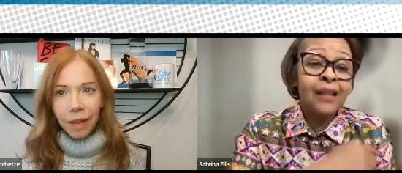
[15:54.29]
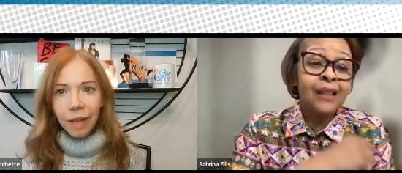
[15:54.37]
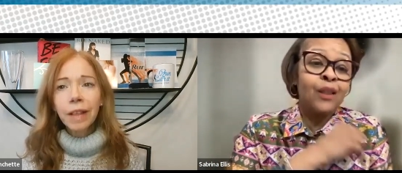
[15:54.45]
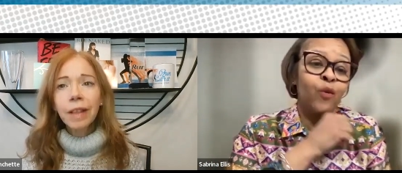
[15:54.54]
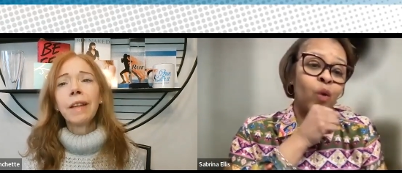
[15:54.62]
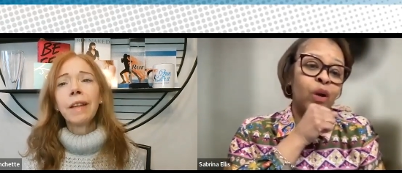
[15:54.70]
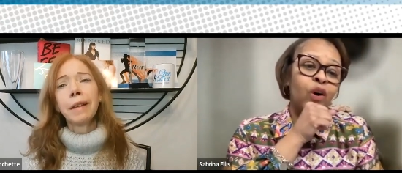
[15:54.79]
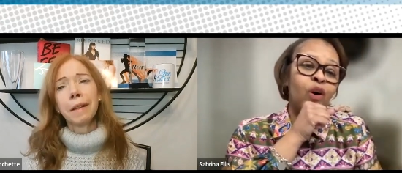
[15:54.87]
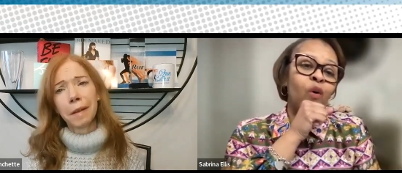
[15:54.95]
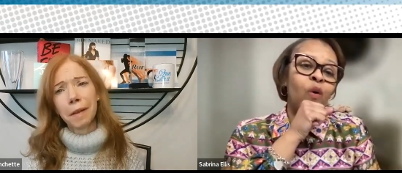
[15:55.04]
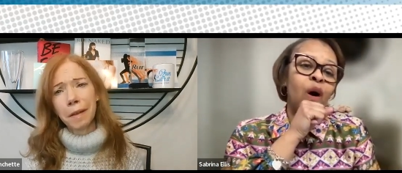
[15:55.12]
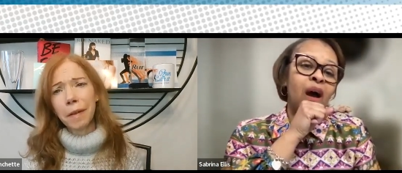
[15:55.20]
Speaker 1: the
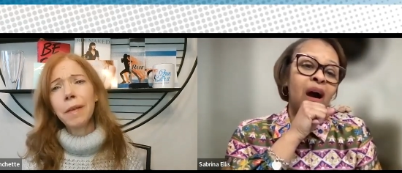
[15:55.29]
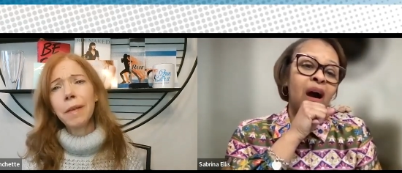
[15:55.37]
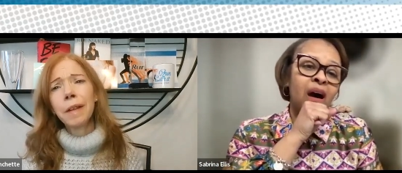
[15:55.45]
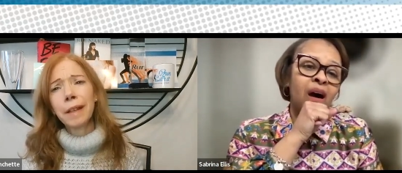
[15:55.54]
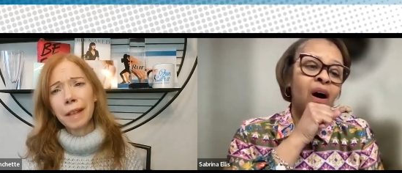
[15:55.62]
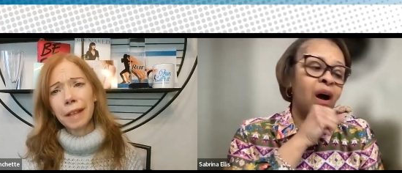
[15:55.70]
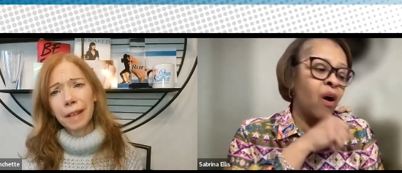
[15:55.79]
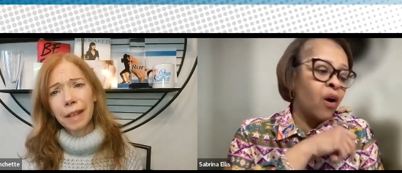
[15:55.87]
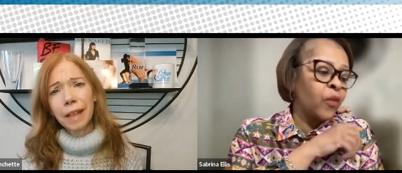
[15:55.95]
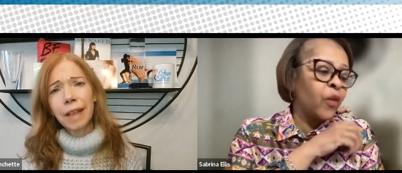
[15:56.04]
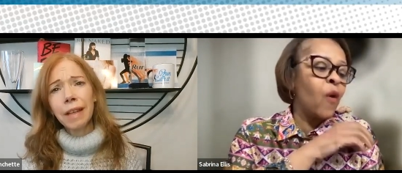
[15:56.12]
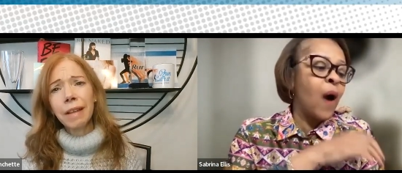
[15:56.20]
widow. Uh,
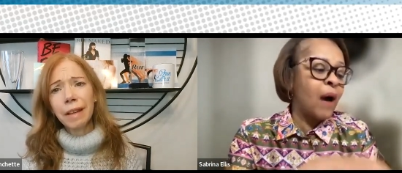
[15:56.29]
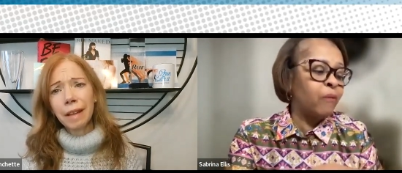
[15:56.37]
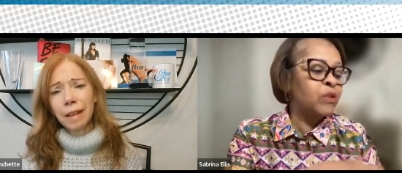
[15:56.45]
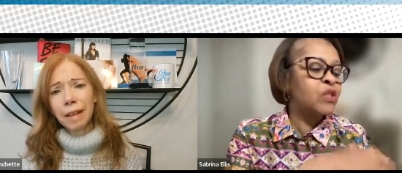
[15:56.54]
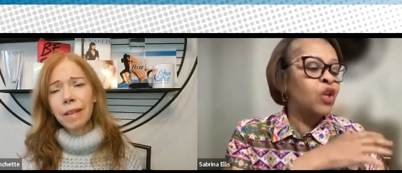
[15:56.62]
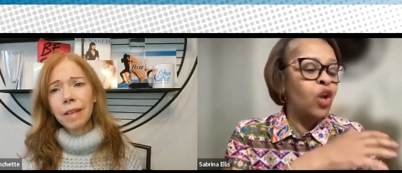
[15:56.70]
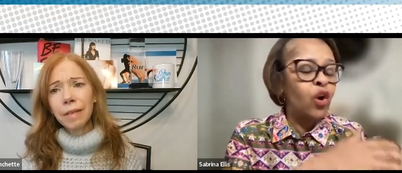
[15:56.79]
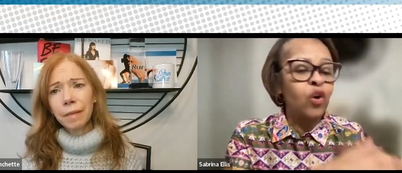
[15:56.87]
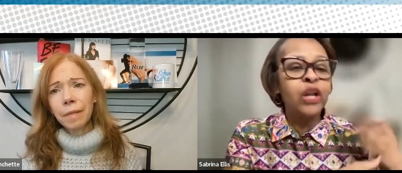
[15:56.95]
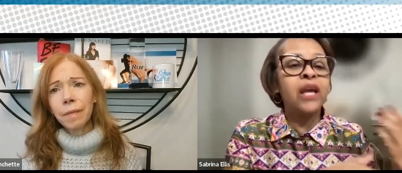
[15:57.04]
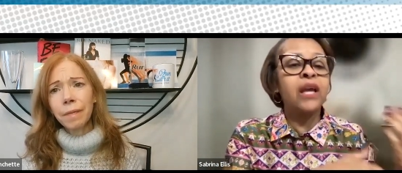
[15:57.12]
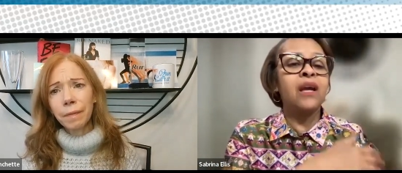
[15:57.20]
although I was
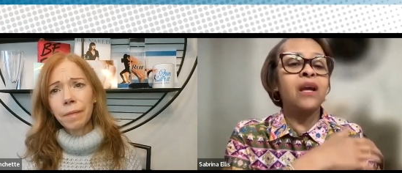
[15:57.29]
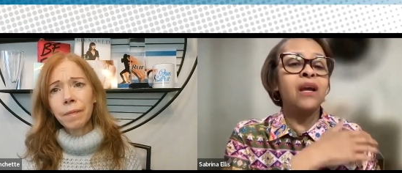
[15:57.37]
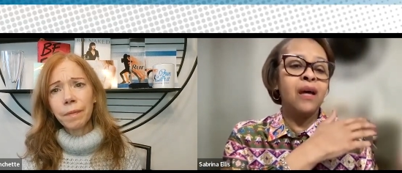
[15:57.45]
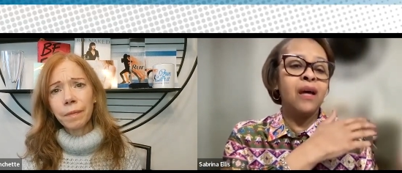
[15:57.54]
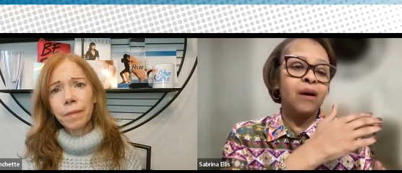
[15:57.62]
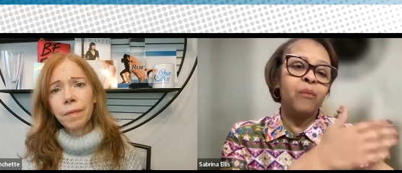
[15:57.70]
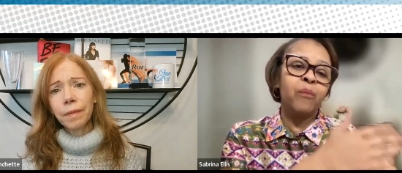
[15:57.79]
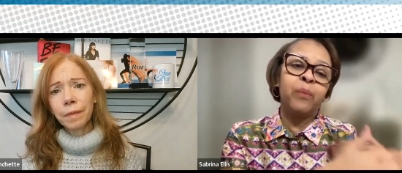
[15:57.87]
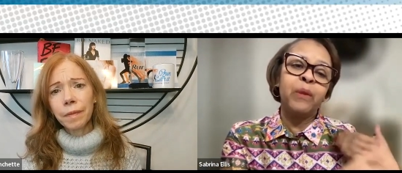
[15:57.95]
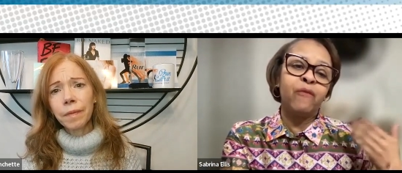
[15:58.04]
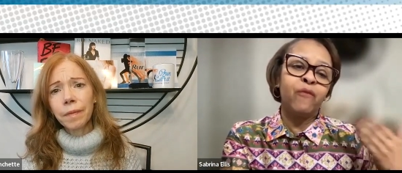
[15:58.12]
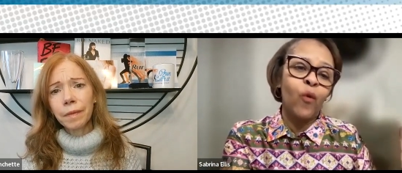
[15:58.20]
learning
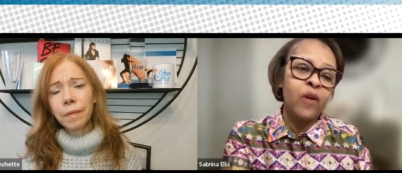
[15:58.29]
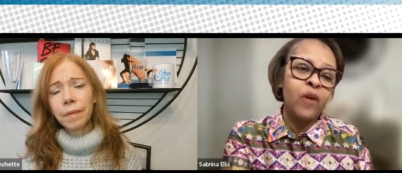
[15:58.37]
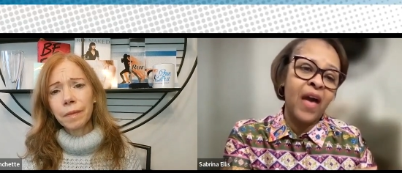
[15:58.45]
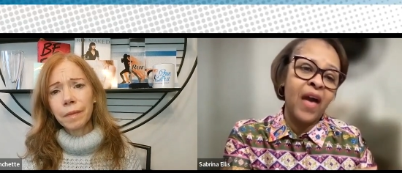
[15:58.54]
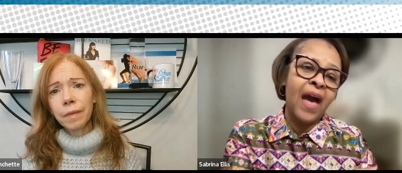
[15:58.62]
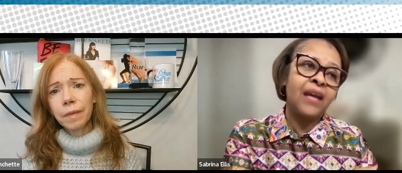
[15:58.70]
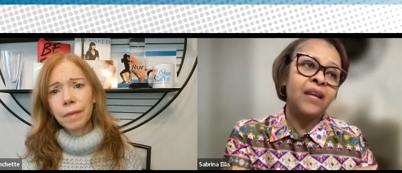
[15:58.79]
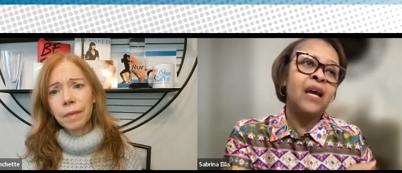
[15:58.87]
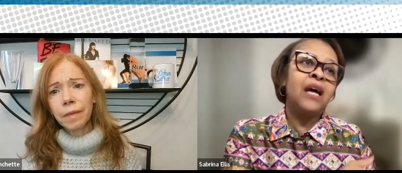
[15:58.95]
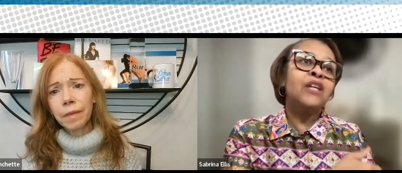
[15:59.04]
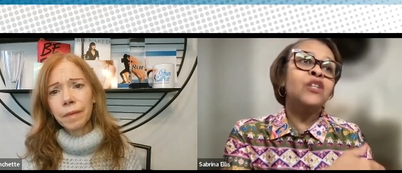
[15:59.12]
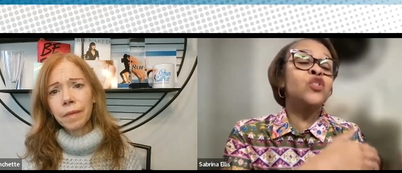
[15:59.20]
before that.
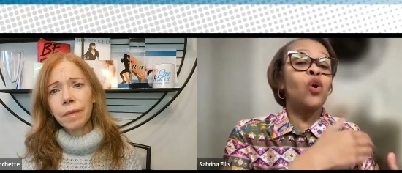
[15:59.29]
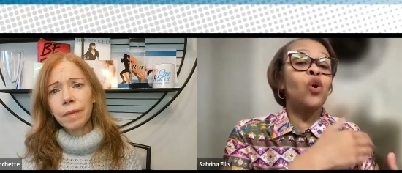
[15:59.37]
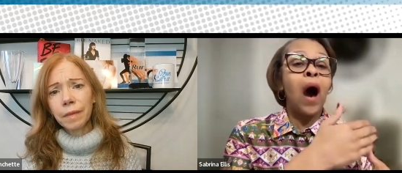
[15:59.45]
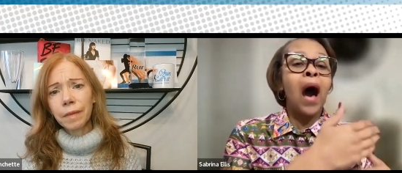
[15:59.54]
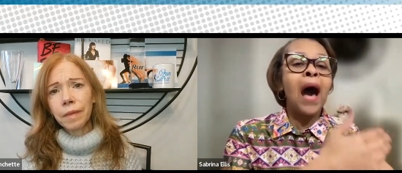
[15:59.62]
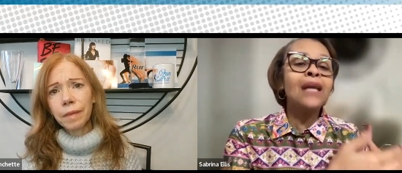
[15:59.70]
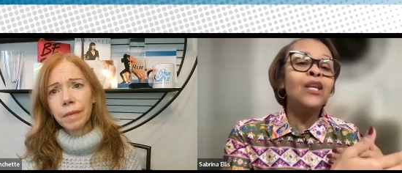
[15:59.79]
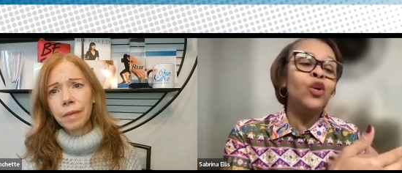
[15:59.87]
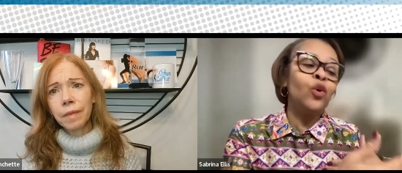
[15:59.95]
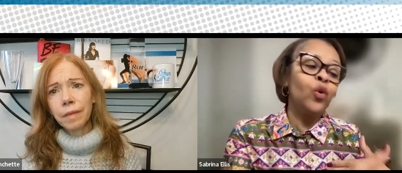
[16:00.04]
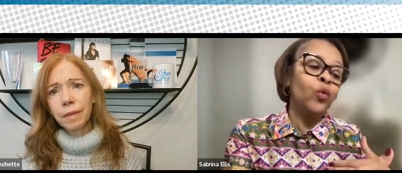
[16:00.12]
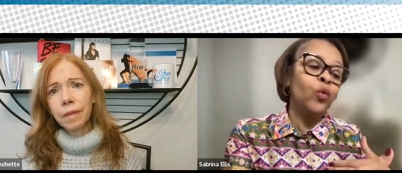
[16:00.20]
So I
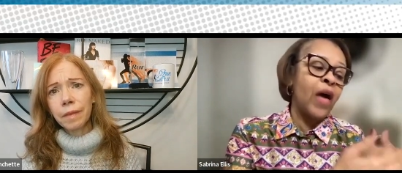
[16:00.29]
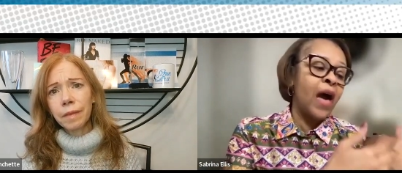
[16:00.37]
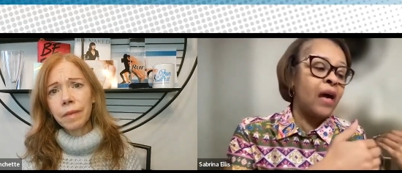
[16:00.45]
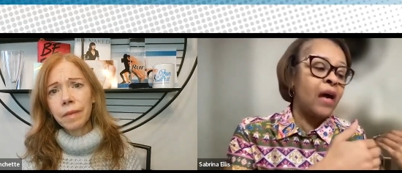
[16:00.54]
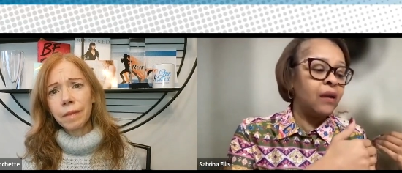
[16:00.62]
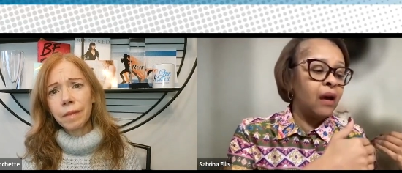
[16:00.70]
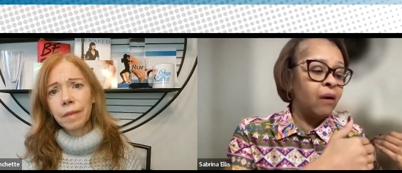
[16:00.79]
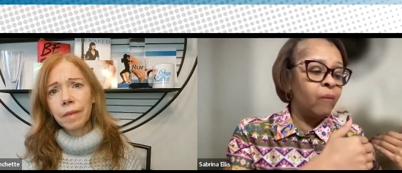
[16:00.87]
knew that